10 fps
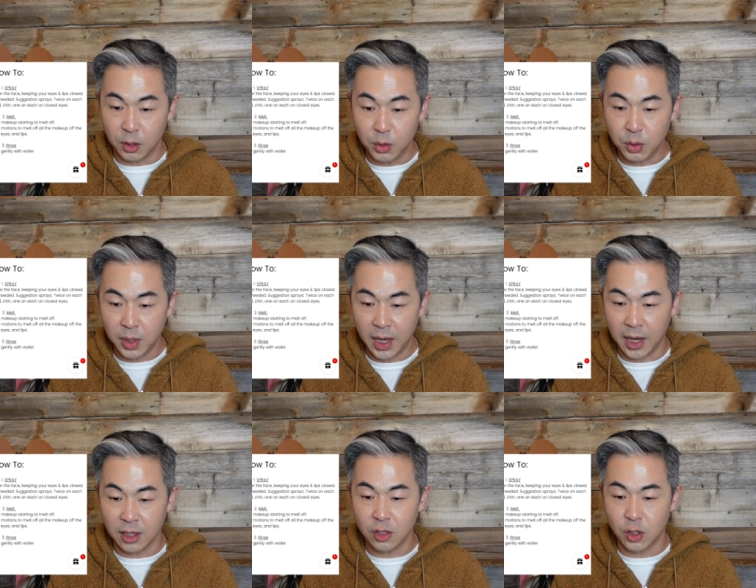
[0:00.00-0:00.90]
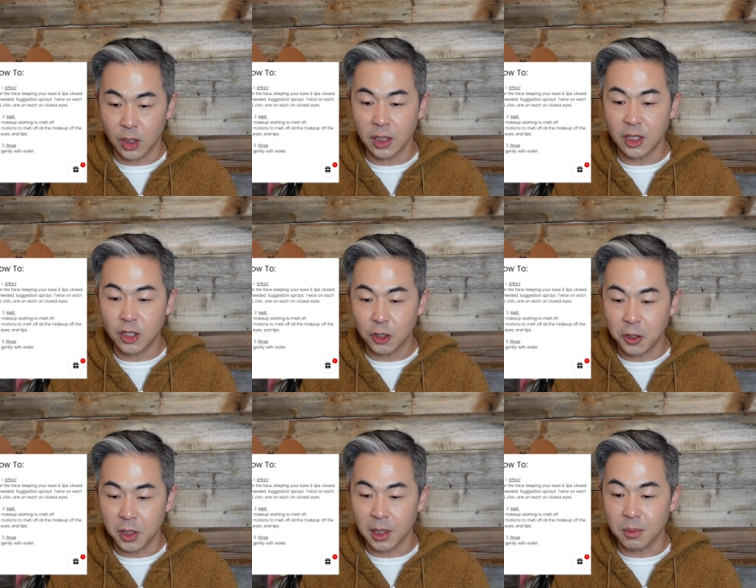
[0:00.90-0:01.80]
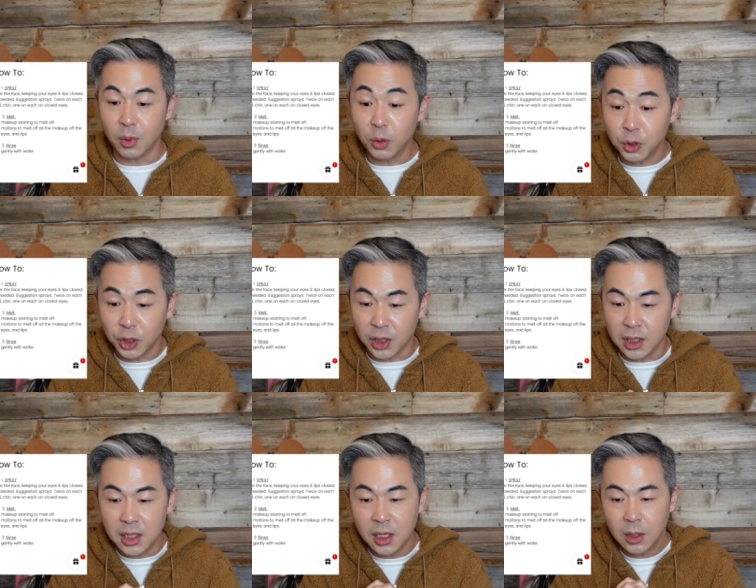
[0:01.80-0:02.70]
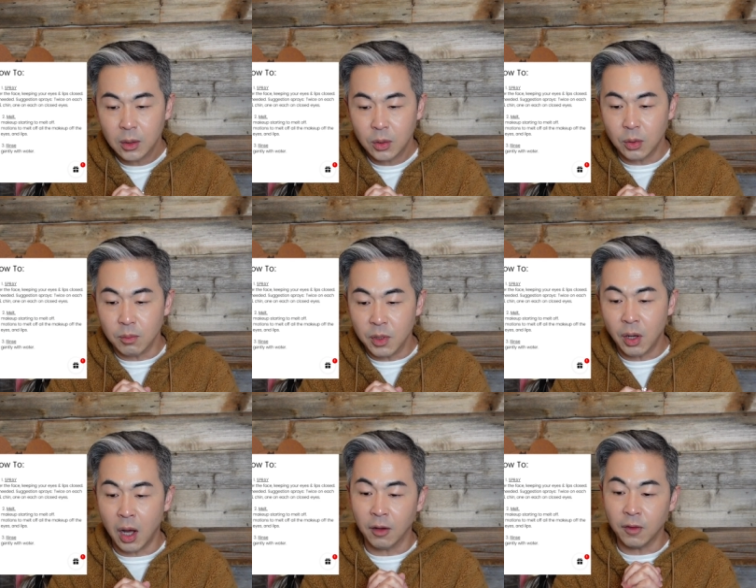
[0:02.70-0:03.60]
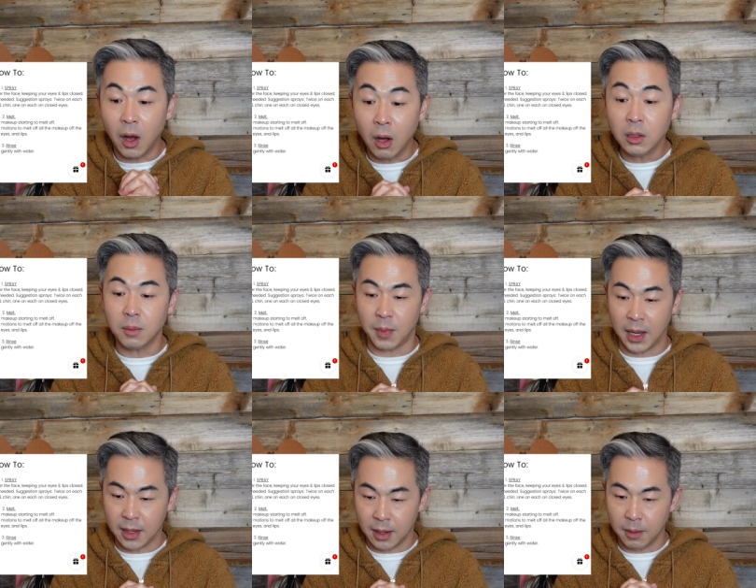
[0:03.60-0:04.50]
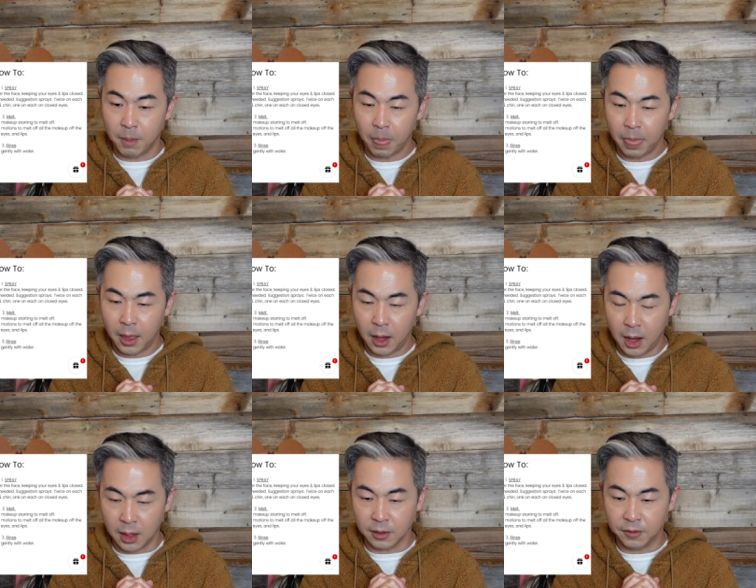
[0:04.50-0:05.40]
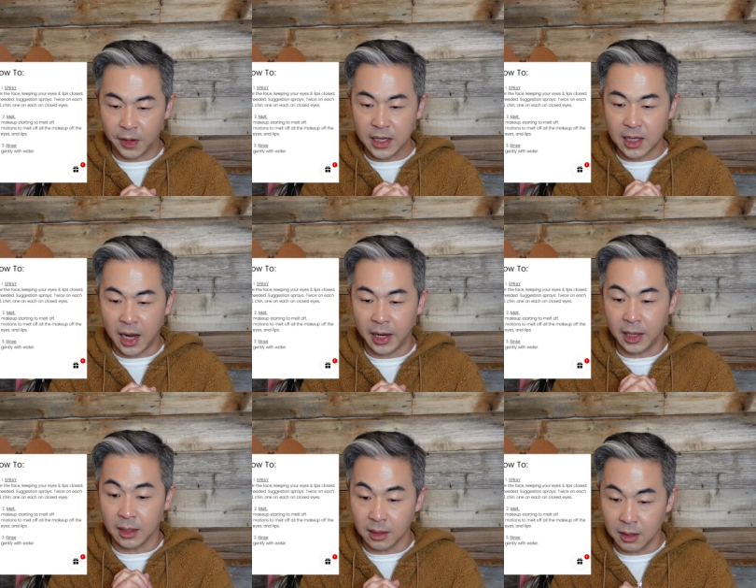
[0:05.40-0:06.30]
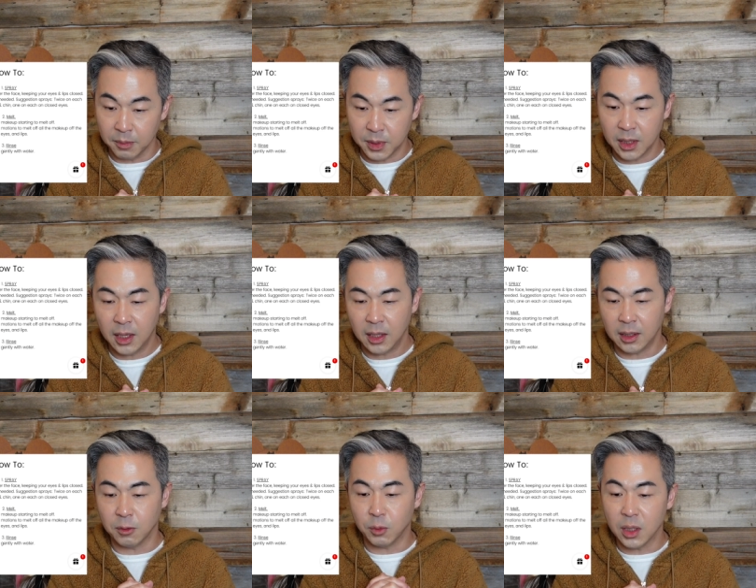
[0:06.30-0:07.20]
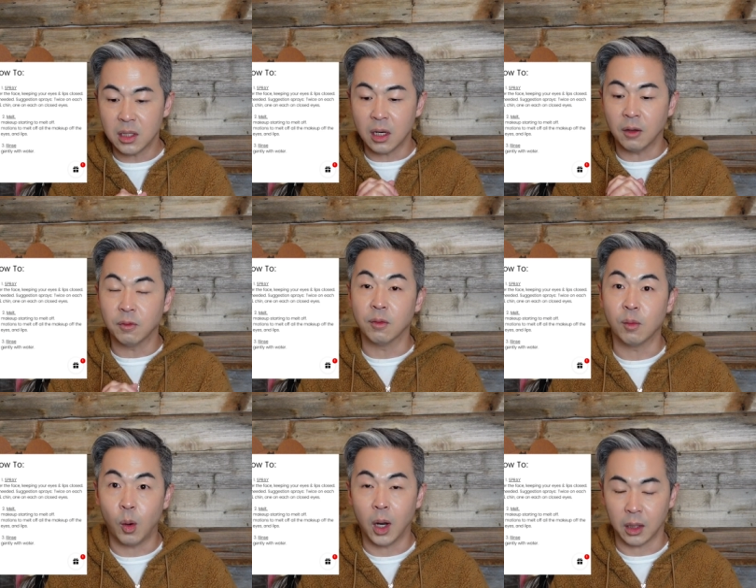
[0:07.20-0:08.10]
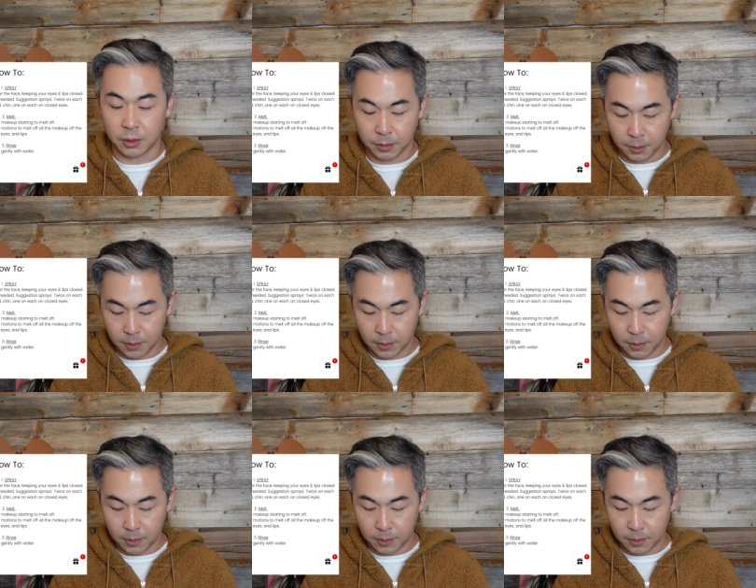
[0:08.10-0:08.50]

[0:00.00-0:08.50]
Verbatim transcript: use your hand gently circular motions to melt off all the makeup on the face, eye, and lips, then rinse off with water.